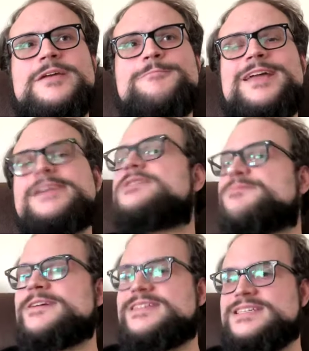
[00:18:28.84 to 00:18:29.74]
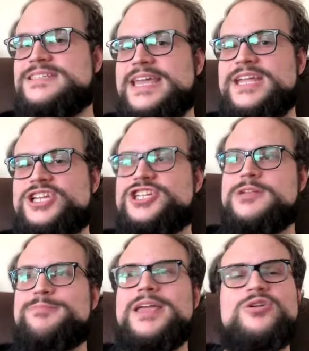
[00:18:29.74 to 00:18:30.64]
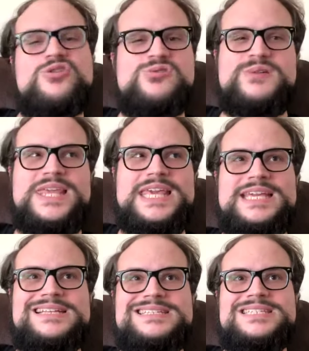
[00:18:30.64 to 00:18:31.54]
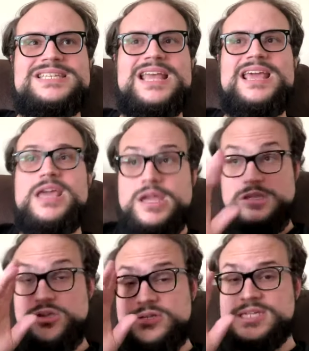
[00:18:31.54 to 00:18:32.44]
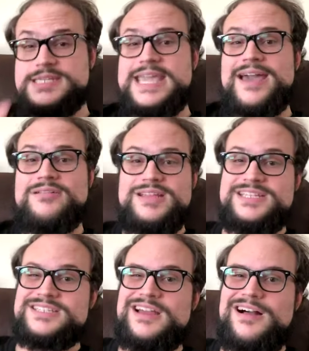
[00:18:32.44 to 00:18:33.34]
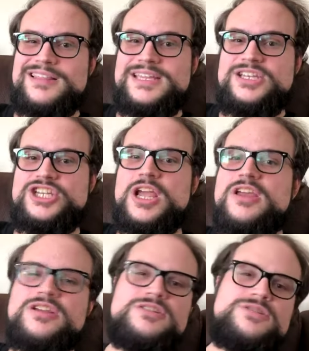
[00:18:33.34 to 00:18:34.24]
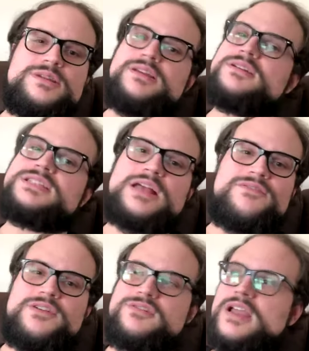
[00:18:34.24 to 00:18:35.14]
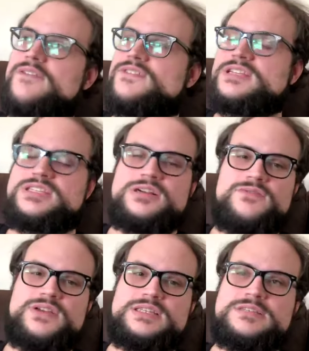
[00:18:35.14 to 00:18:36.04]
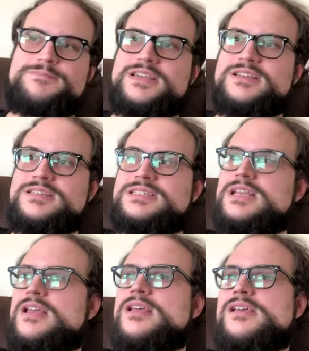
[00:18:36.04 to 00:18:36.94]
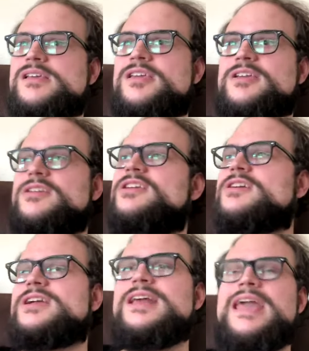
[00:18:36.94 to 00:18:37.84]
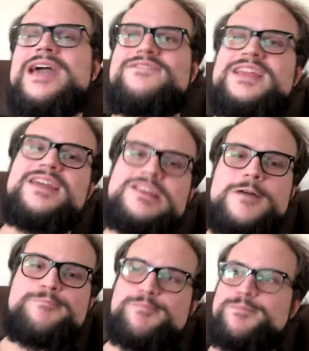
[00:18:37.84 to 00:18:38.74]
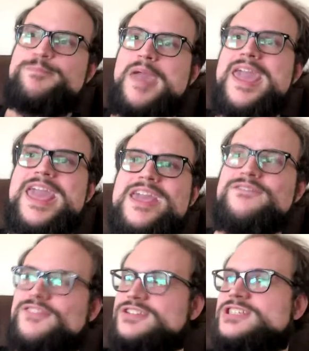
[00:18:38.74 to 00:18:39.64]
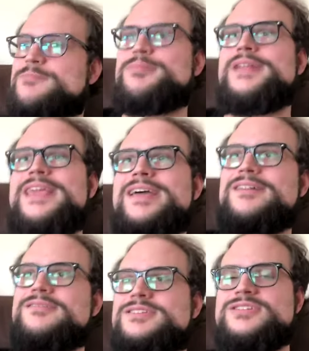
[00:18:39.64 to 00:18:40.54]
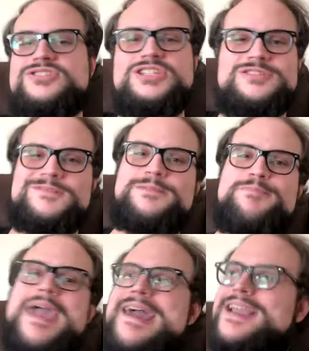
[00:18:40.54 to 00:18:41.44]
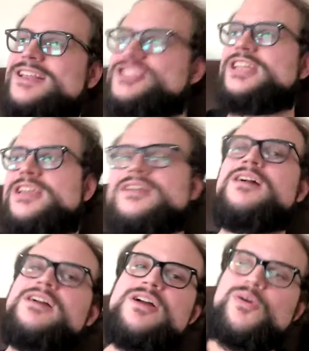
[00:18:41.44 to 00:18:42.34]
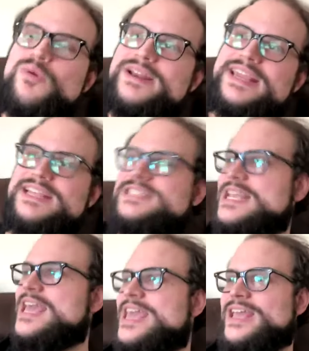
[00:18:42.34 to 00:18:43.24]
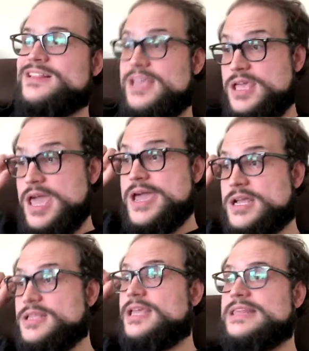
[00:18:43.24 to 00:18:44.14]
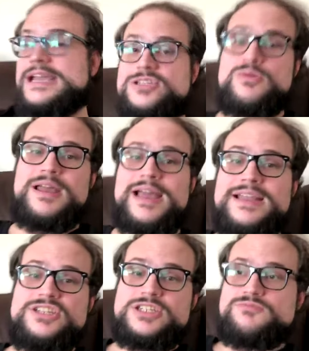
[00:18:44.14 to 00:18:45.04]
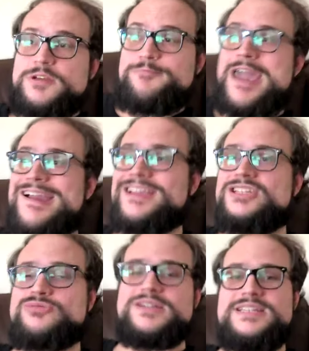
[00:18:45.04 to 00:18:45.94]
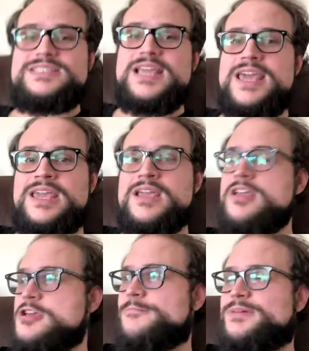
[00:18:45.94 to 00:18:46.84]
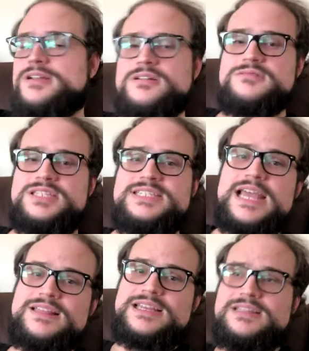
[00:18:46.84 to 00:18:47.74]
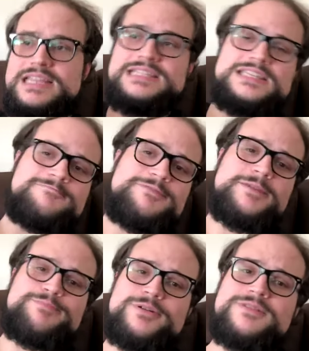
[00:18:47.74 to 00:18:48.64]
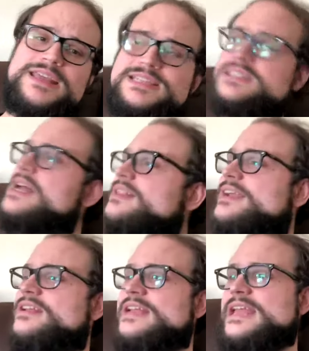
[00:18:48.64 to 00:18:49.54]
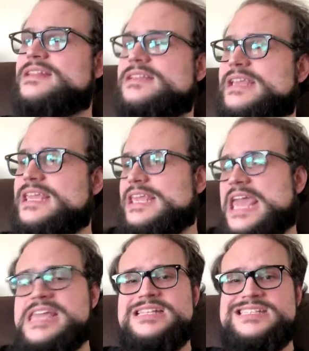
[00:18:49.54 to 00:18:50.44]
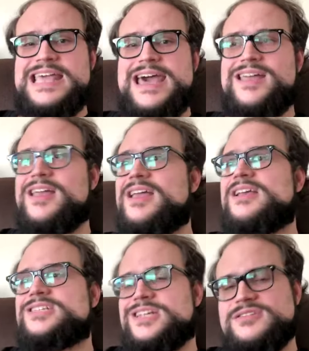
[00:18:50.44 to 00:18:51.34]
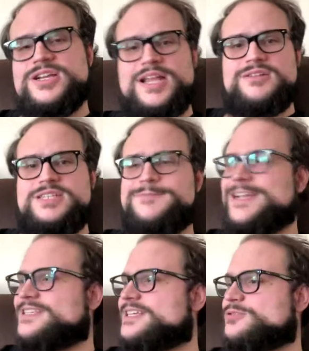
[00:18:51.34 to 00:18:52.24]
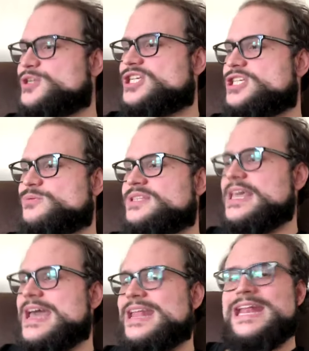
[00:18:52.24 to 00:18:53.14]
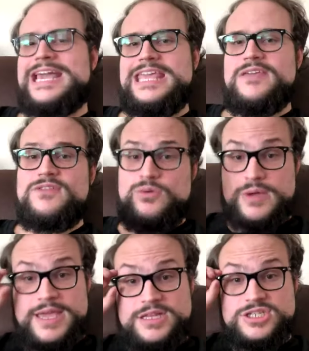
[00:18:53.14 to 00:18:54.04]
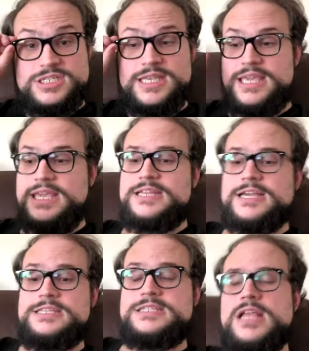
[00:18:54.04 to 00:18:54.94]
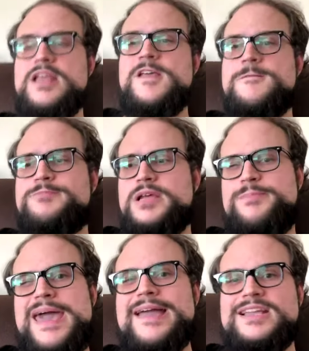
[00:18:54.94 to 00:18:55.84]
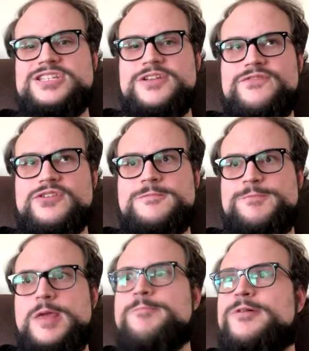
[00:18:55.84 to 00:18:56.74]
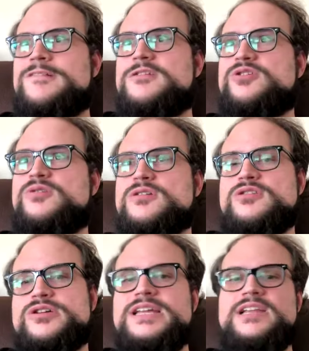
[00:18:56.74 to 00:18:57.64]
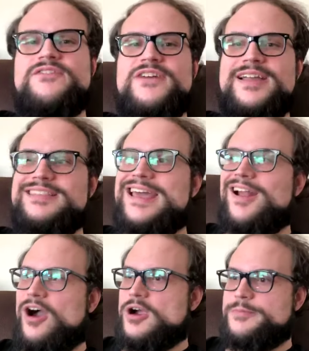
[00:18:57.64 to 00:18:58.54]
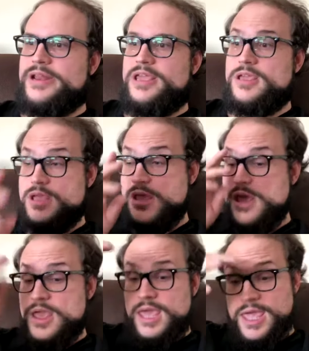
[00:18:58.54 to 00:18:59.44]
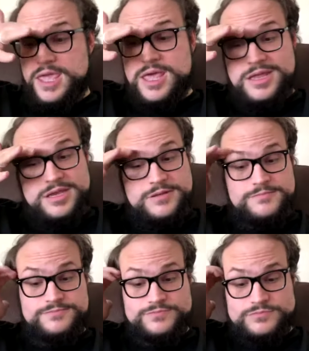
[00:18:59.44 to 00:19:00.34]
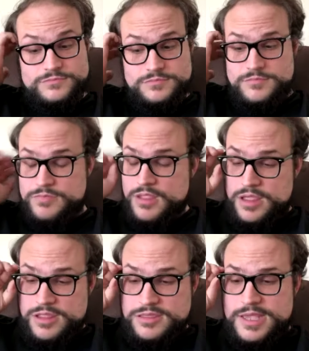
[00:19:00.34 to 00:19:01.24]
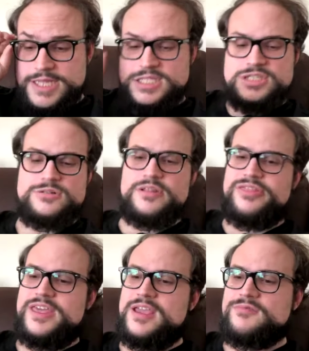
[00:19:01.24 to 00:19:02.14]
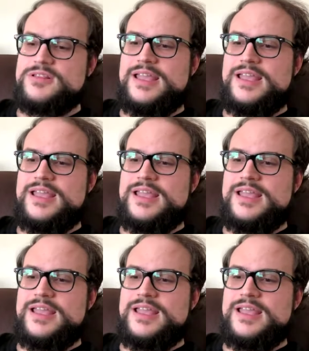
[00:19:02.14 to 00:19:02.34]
by his presentation, by who he is, and you discount his knowledge, you're doing yourself a grave disservice because you're going to have to end up paying for somebody else who's just repackaging what he's saying like heck like that's why i just repackage what he's saying but i don't sell it like some people they sell it and he hates that so i'm trying to respect his wishes with that and i give it away just like he does but i package it for the people who are looking to find that harmony and that's the sort of thing where